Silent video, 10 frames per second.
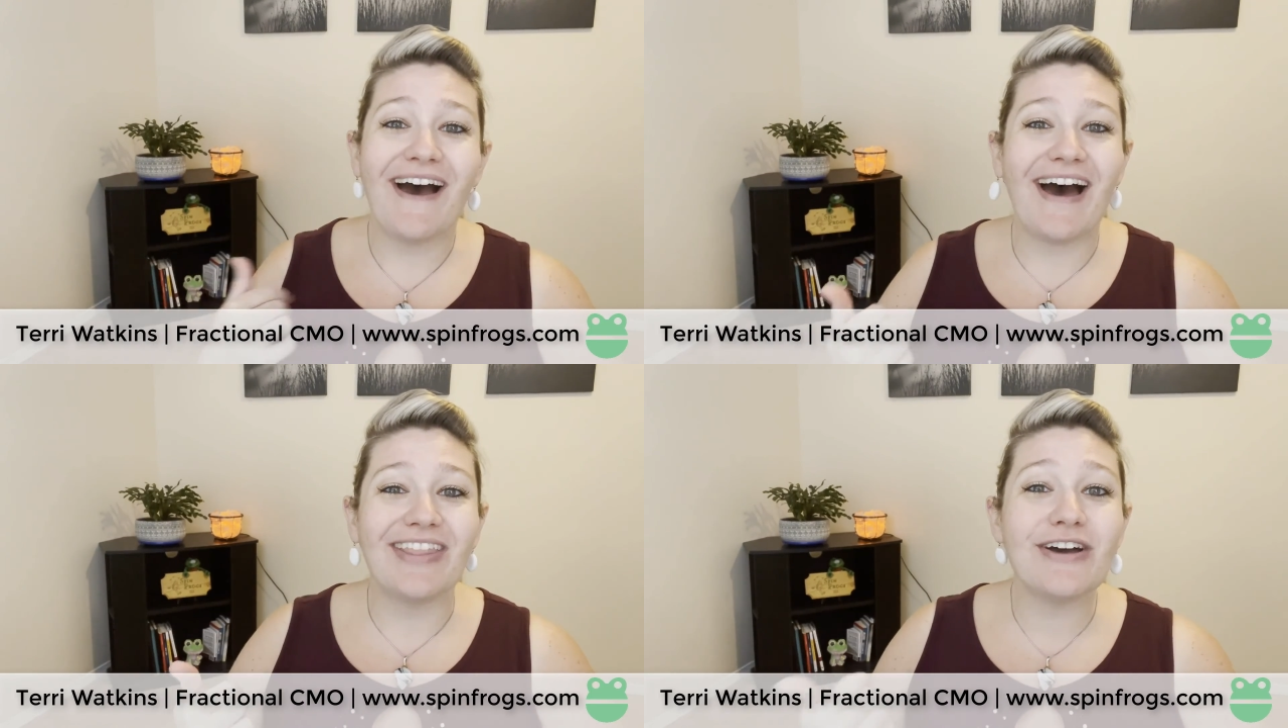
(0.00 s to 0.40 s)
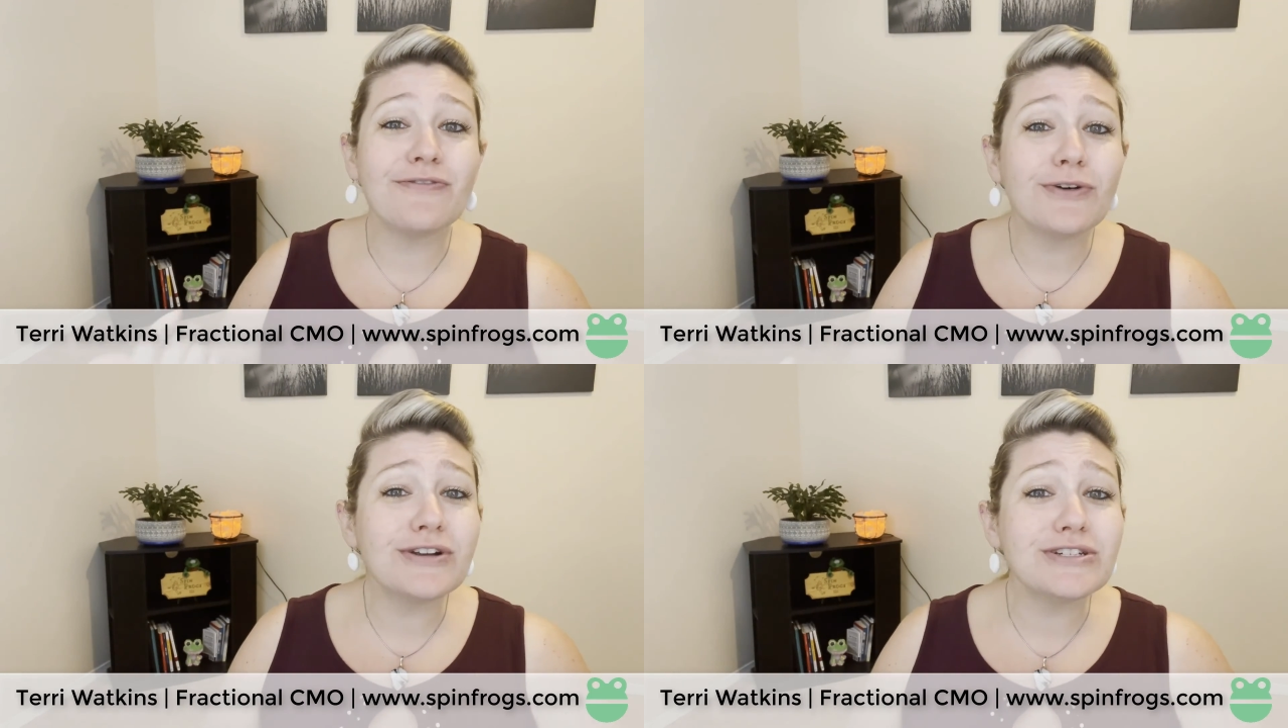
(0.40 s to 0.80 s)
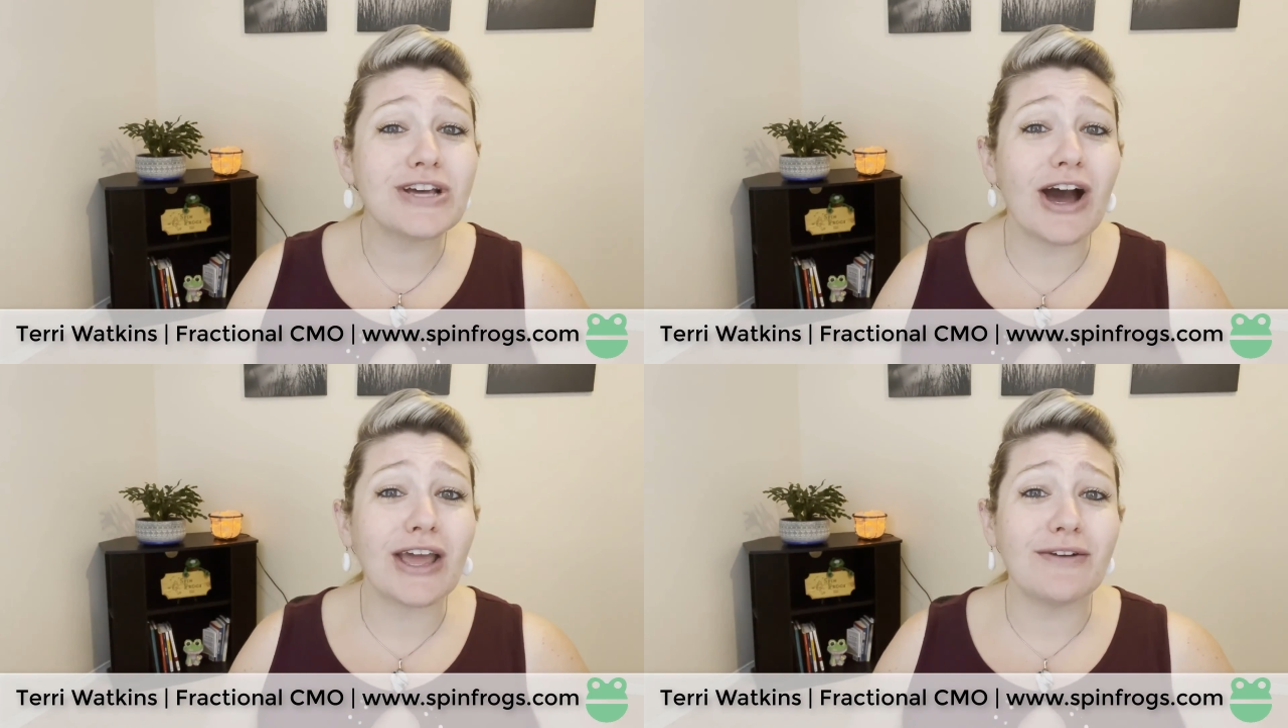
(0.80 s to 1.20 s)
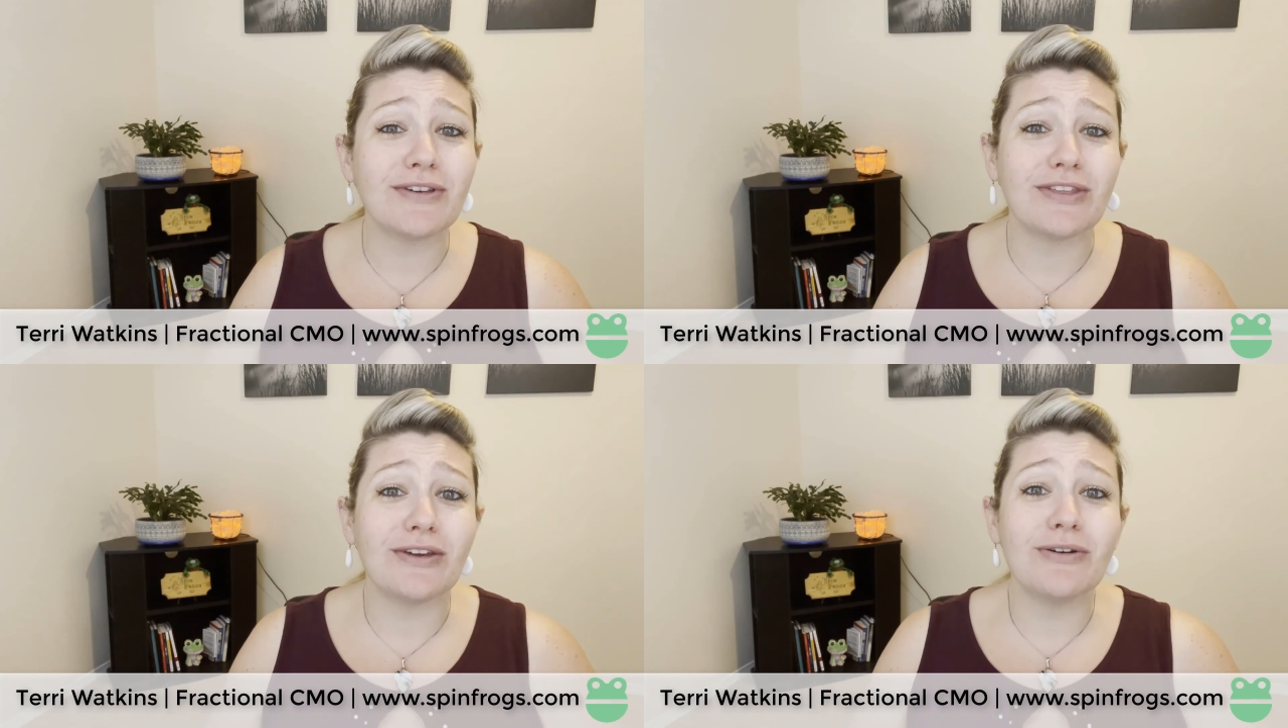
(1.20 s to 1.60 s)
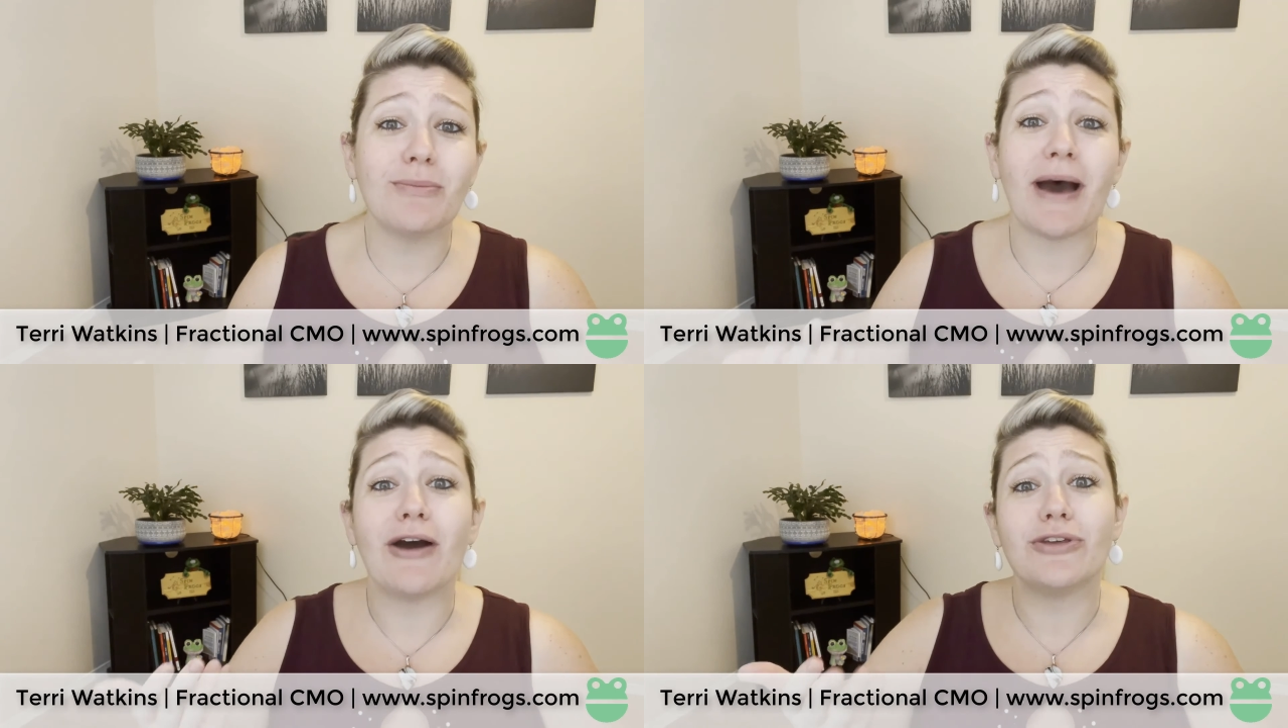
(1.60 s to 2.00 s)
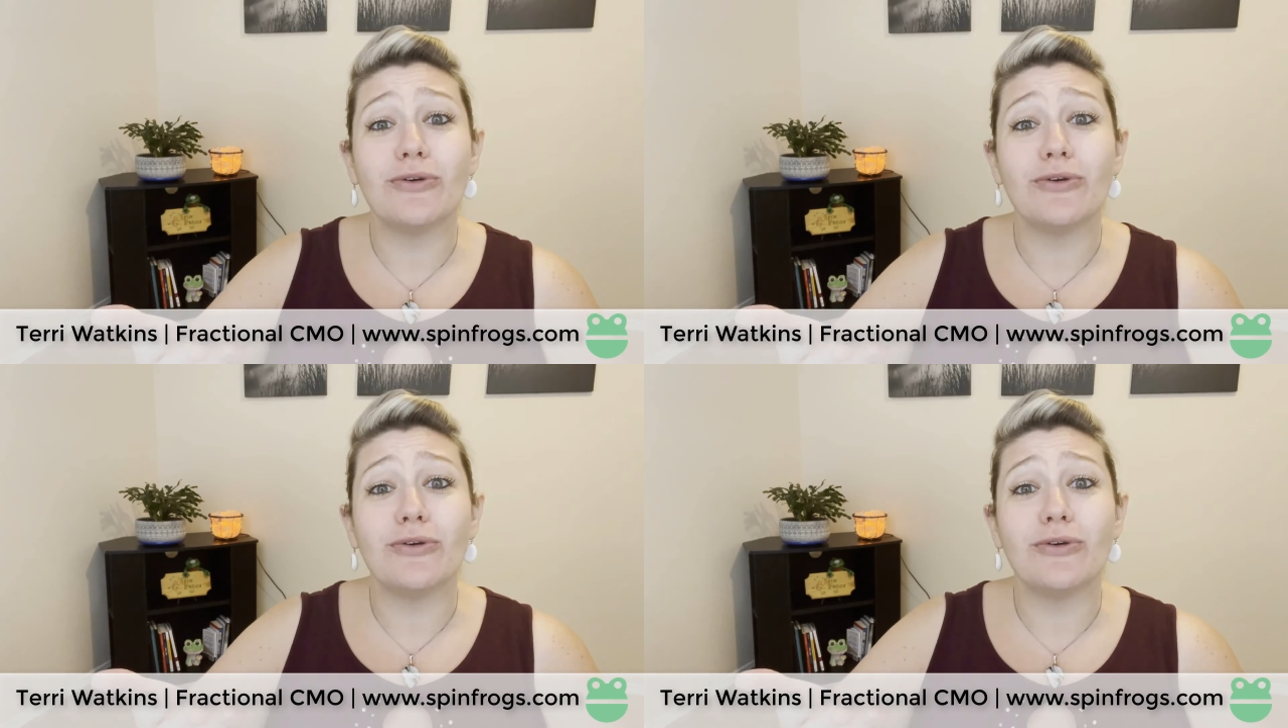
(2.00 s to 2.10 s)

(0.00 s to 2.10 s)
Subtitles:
I look forward to talking with you about